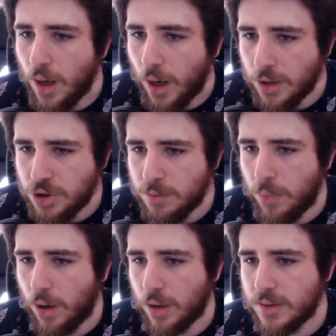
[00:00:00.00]
Archie
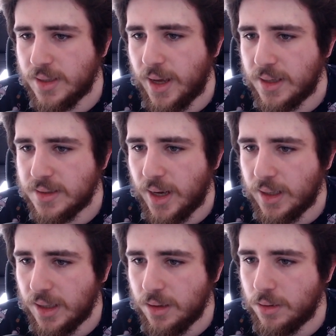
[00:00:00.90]
Bach says, I
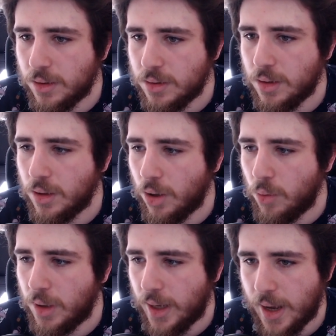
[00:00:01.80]
like the current
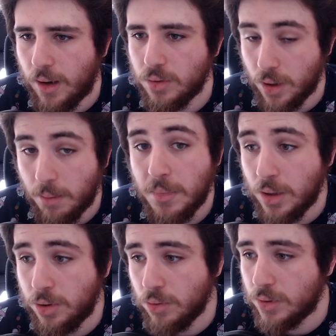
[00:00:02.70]
GNOME layout. Me
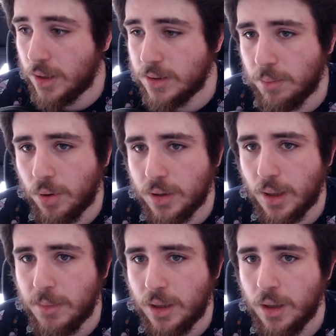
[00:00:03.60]
too, that's the point.
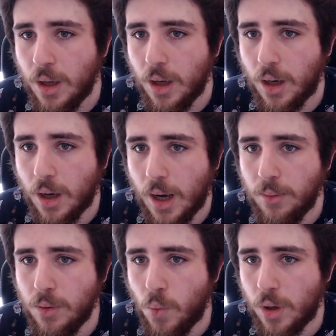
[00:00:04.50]
I
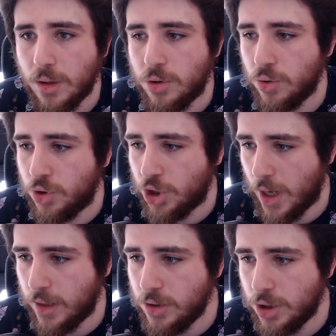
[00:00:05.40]
wouldn't want it to
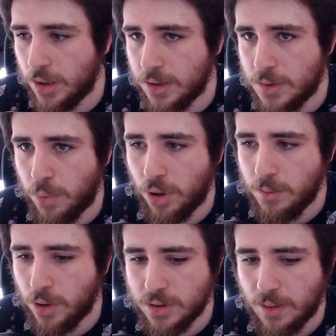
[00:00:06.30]
change at this point
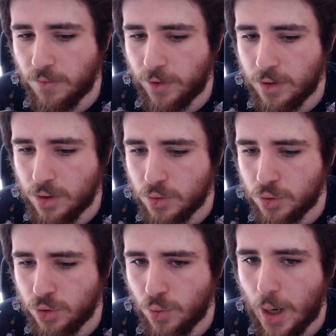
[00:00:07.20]
because I'm very
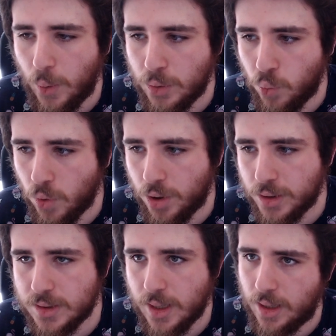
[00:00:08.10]
used to how it
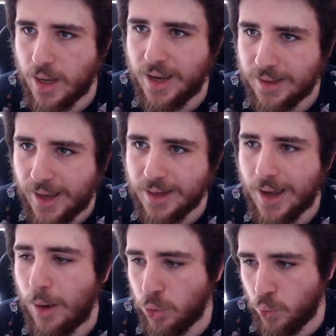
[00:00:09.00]
works and I like
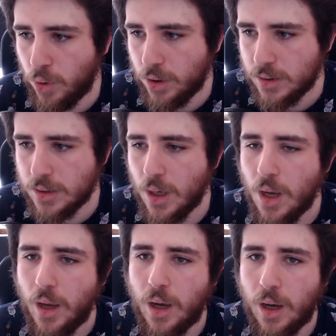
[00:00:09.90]
how it works
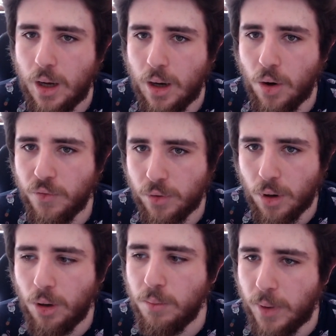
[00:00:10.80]

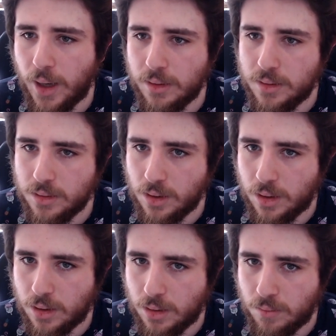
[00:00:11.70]
overall. But
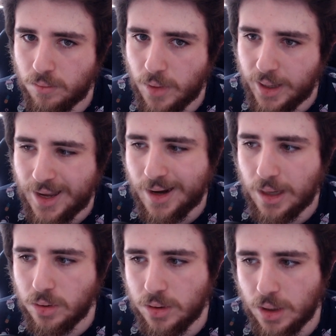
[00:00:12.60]
again,
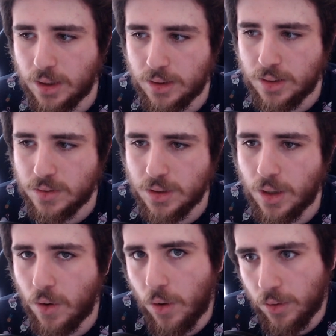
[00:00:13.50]
I don't think that this,
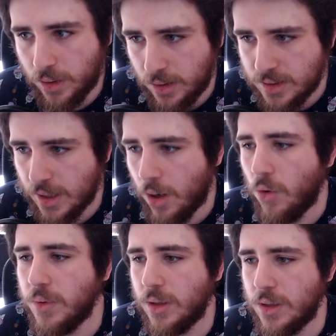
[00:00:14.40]
or at least I
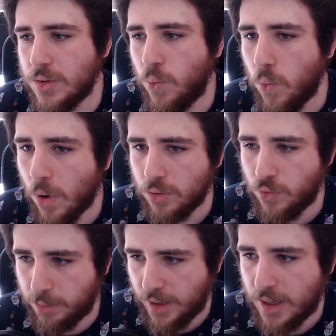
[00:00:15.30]
hope that this won't
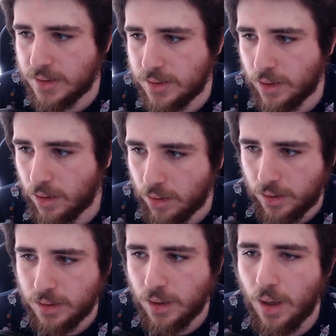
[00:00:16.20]
replace the current